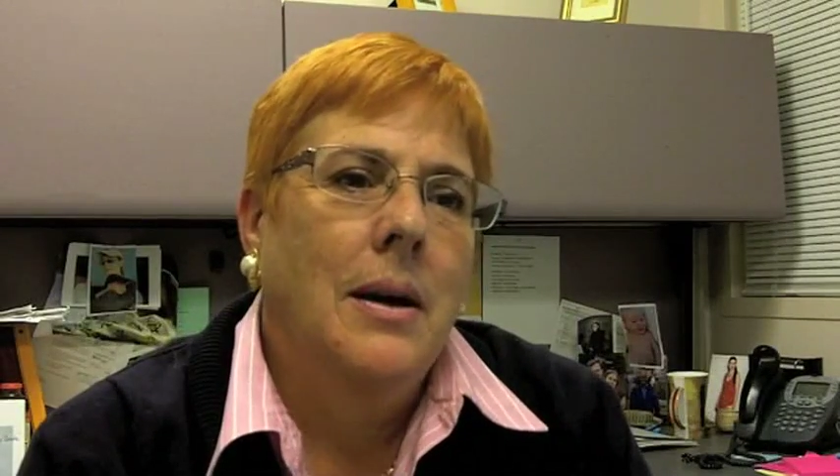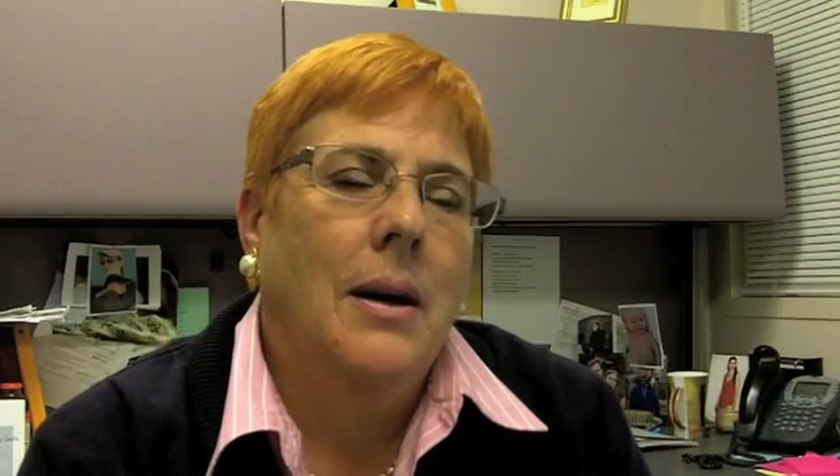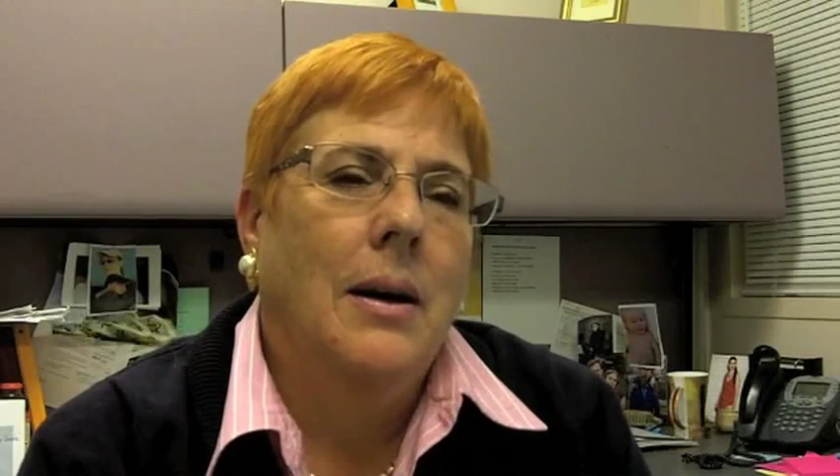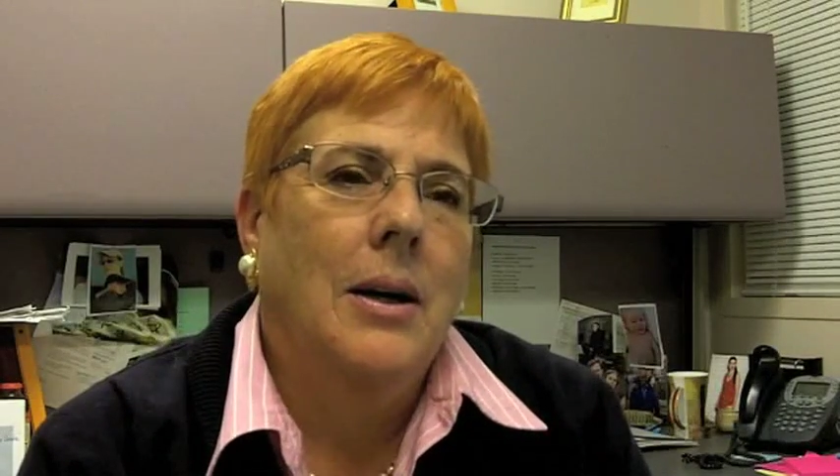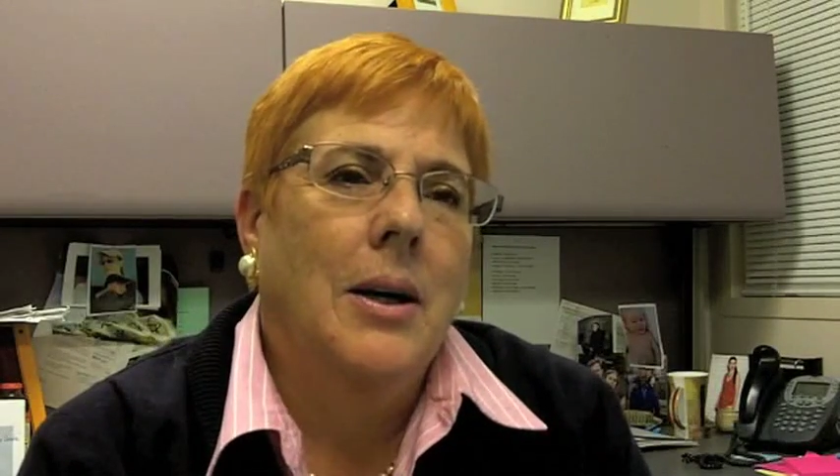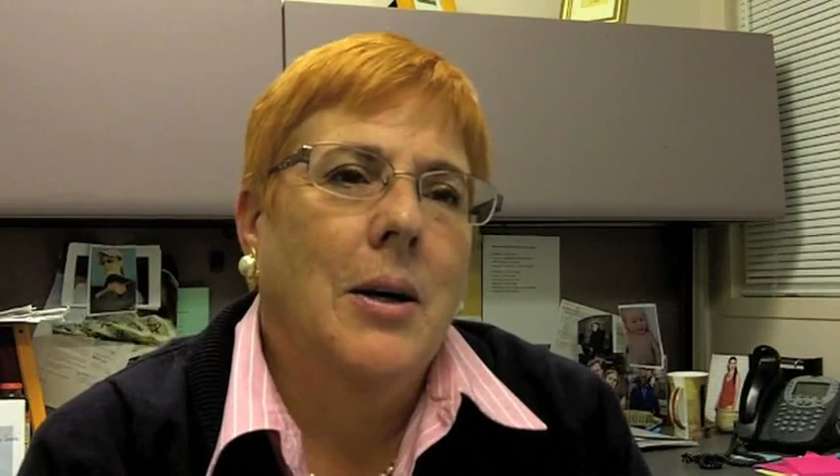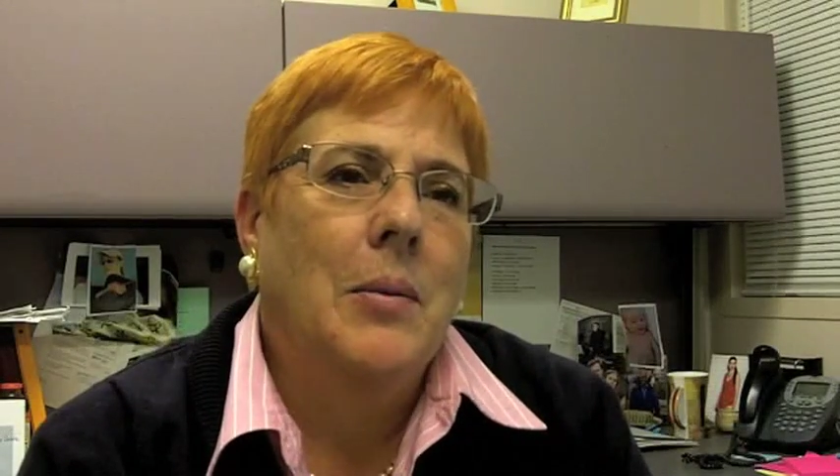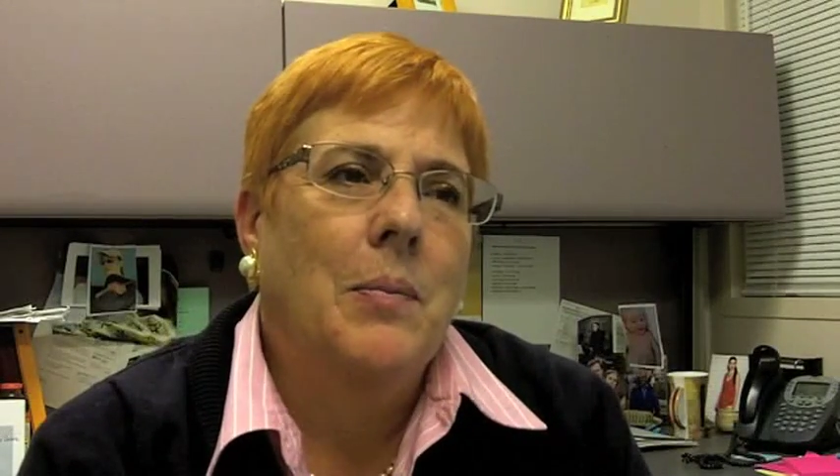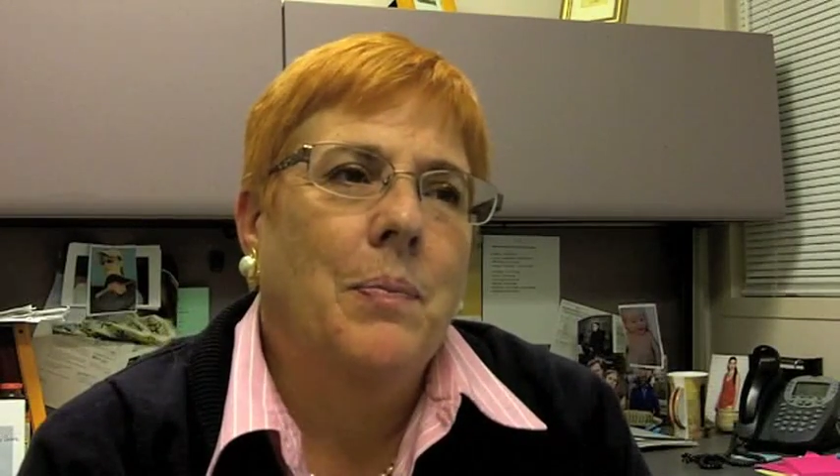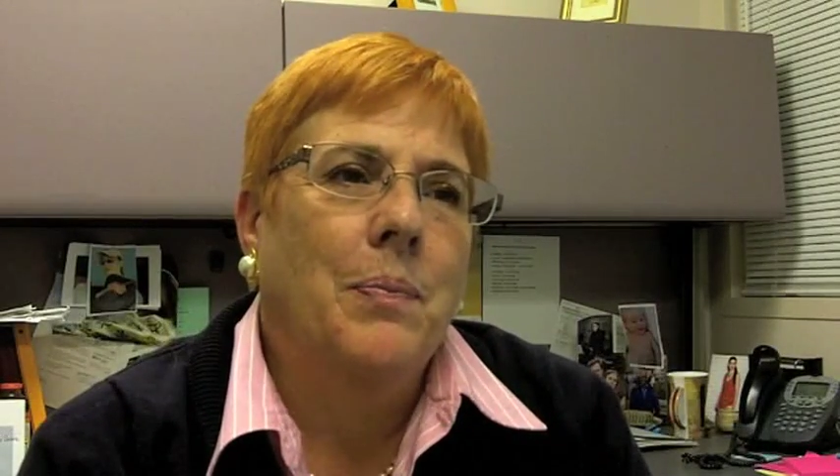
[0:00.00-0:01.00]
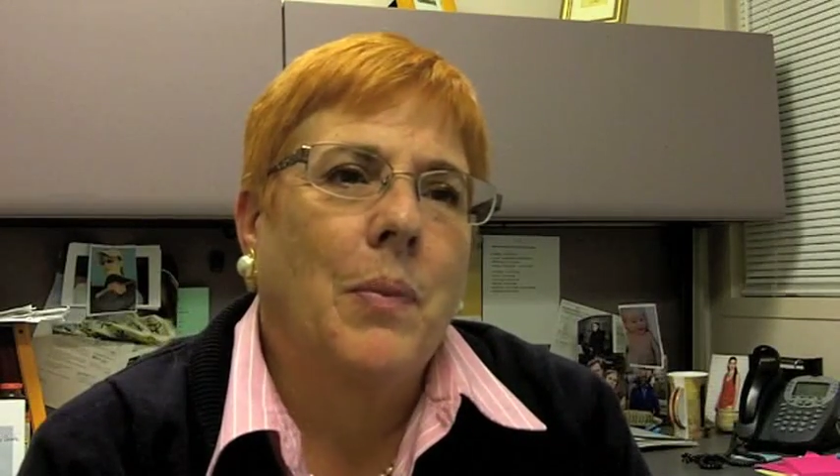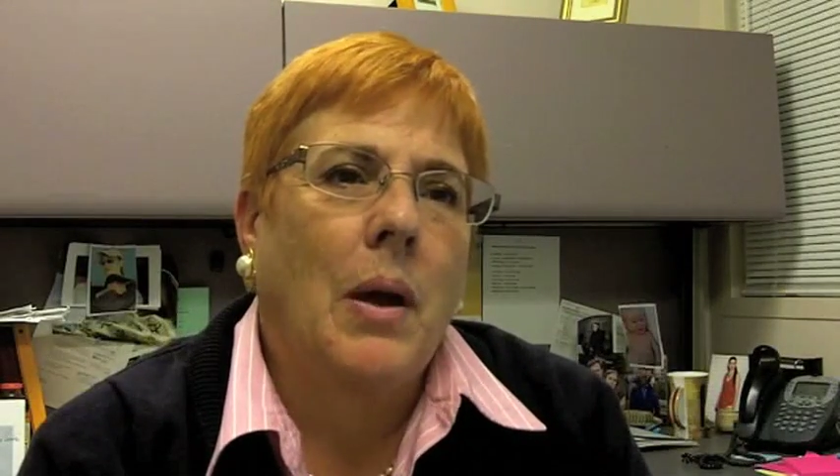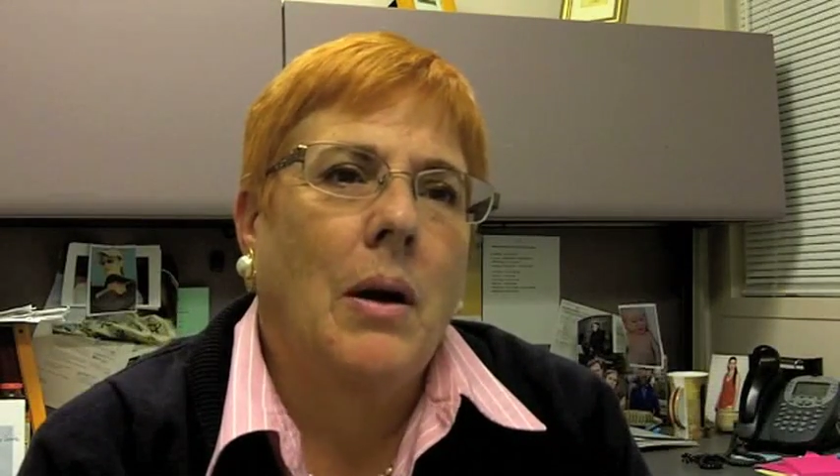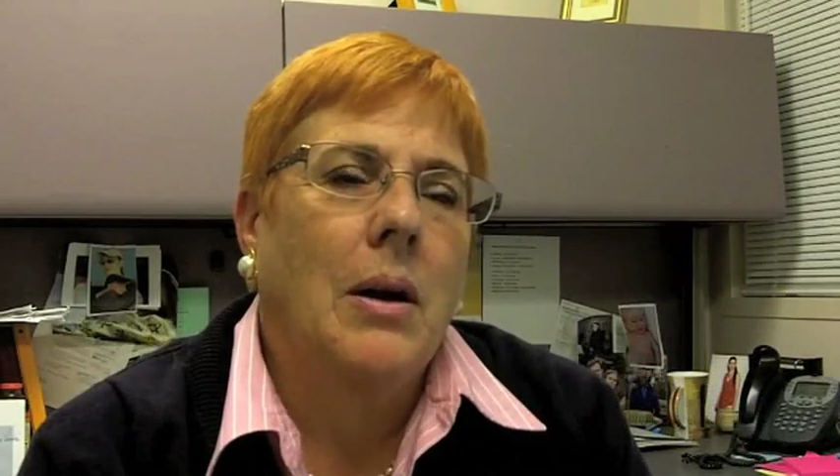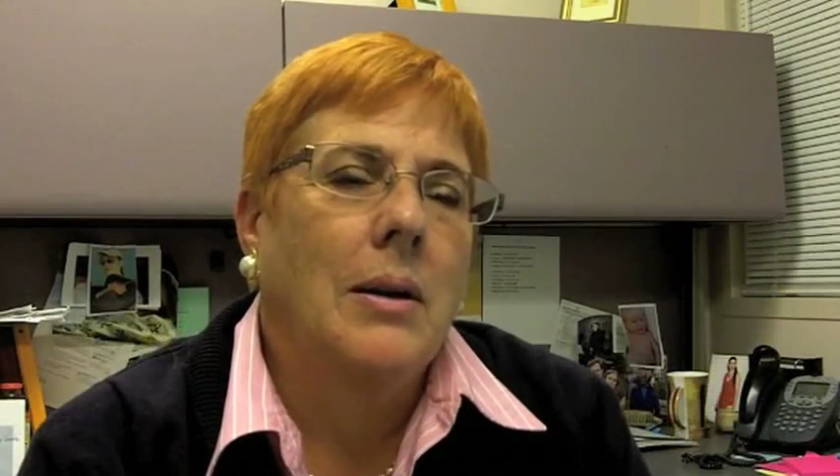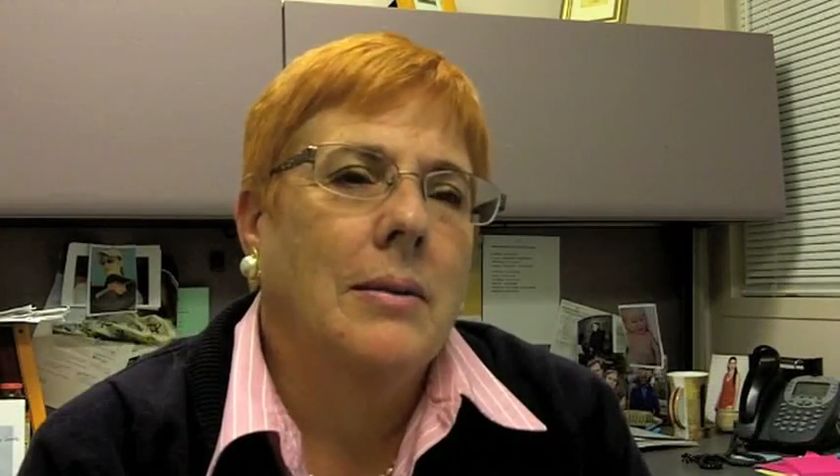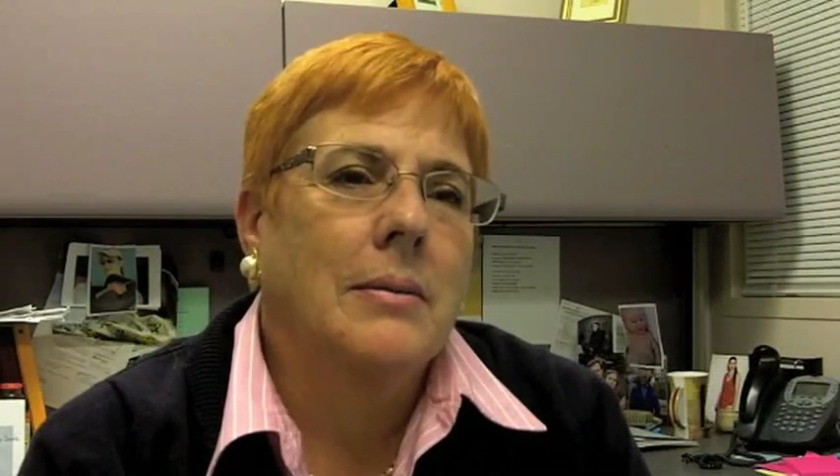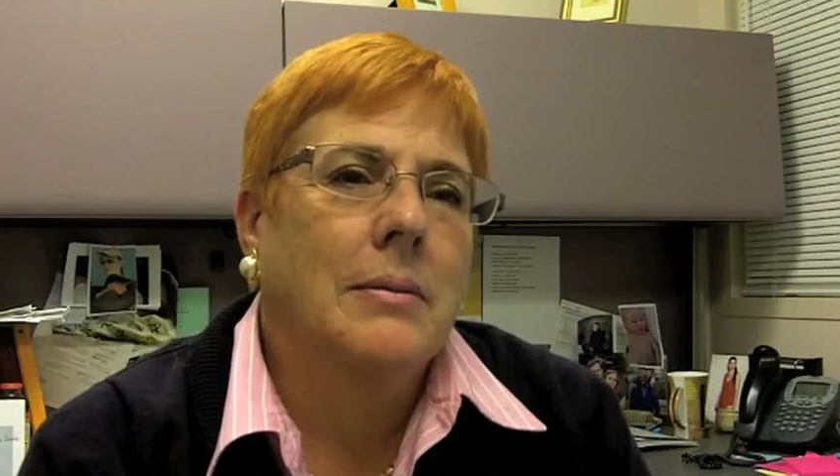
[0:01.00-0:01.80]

I